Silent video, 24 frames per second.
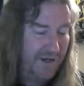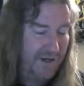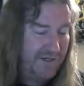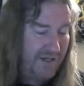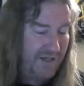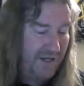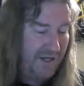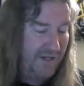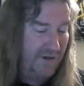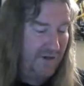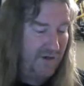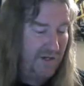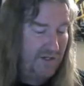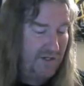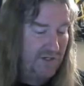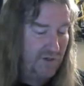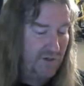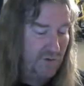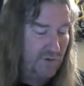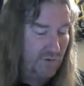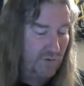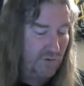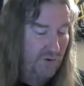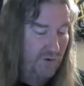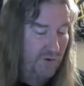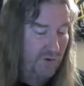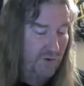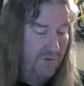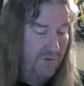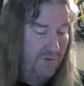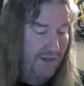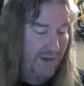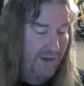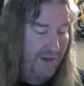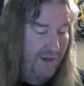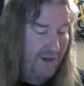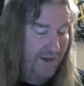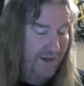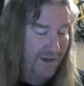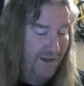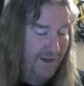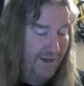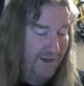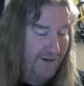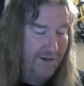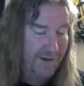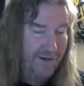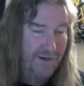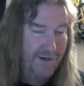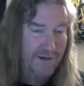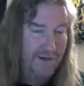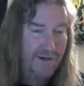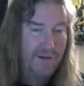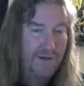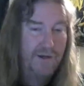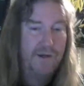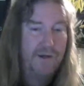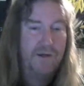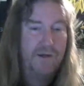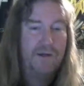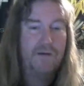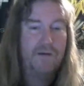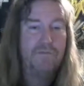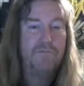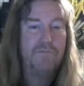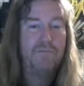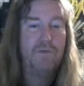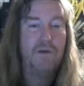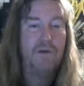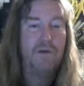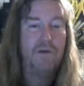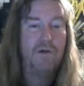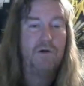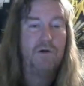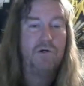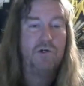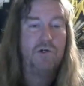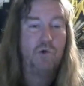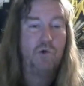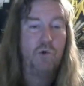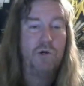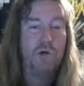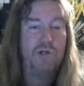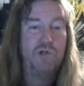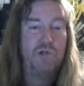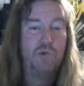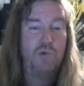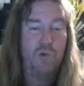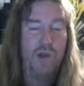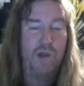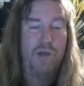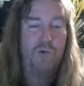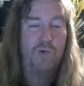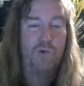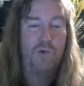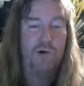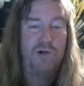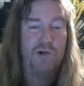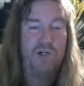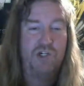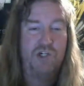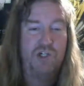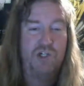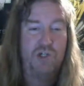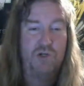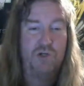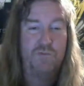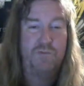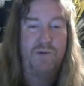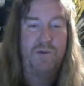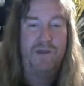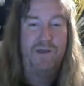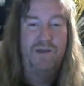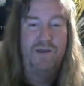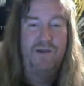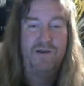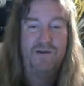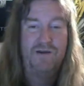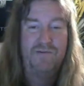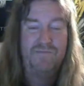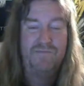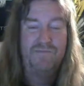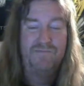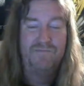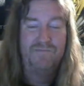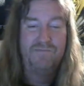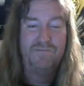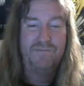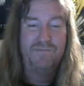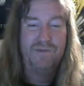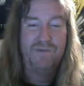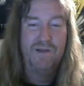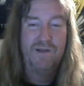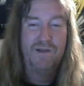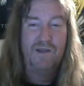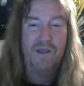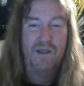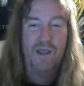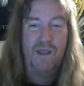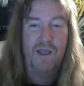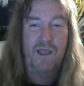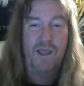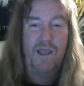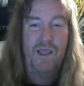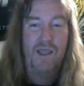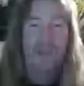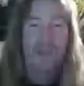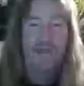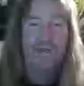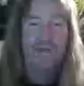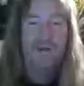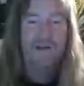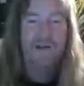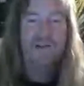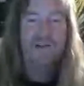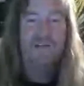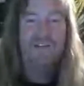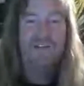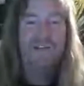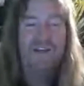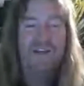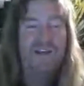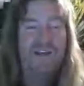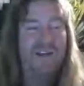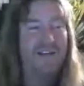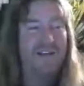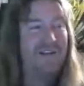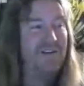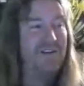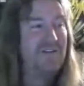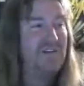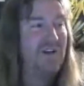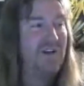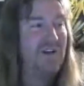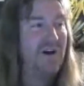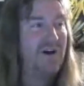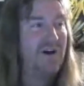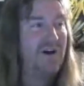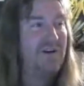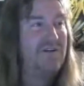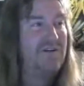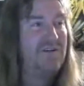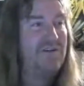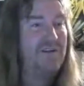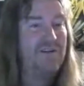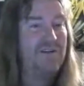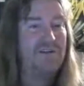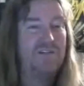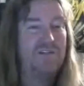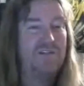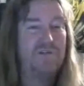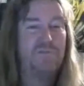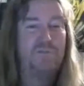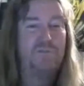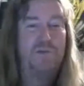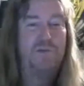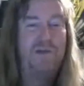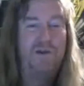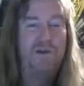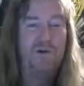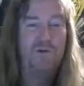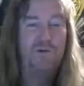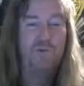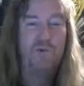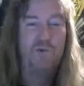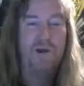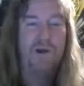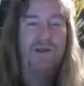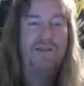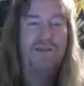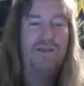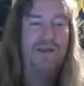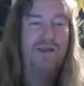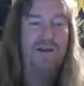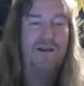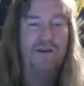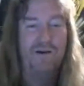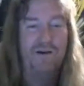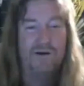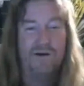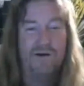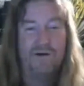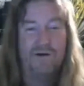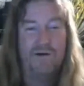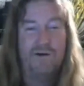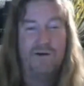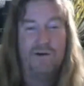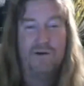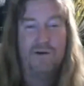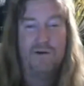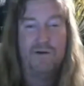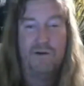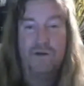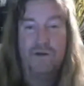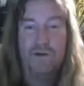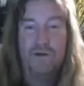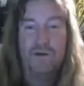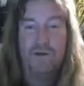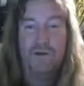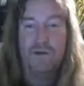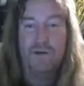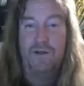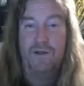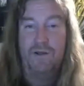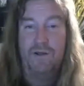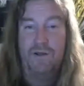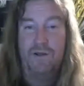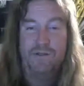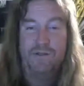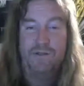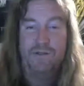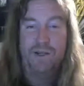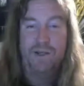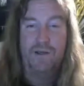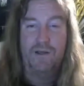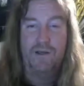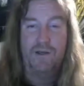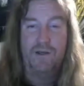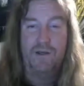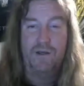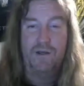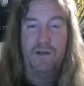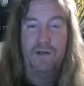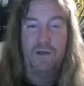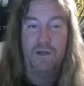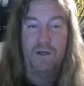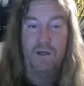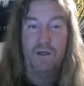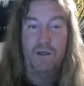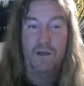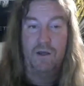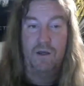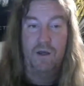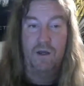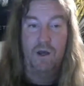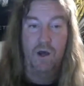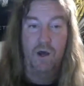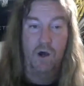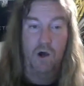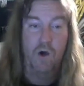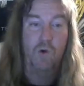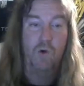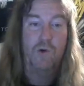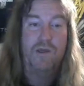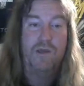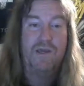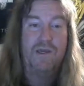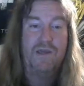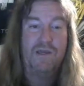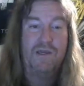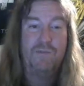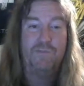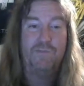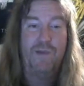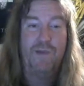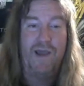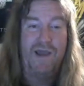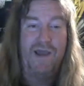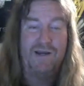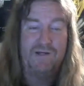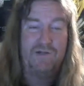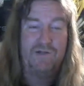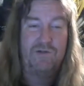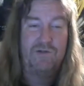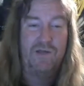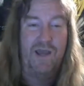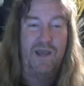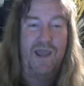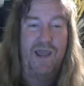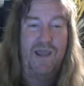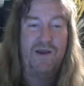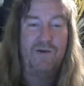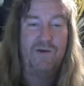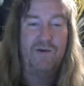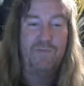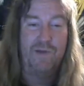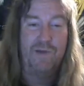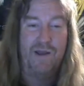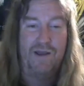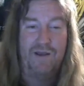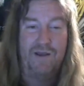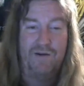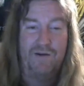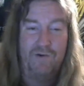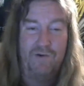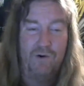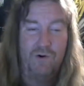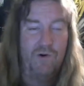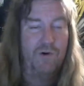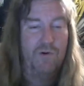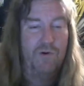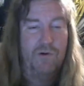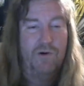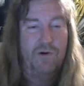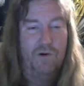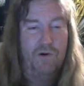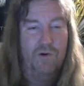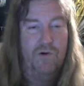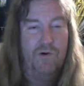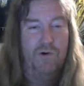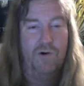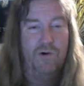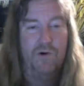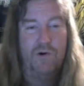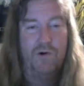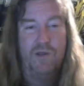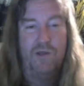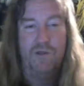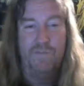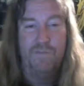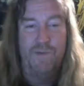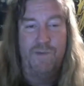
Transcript: you get to the room and your droid's right where he should be, and then, as I said, there's an unintended speeder right there. It's like, oh, we can get back to the hangar bay, or get back.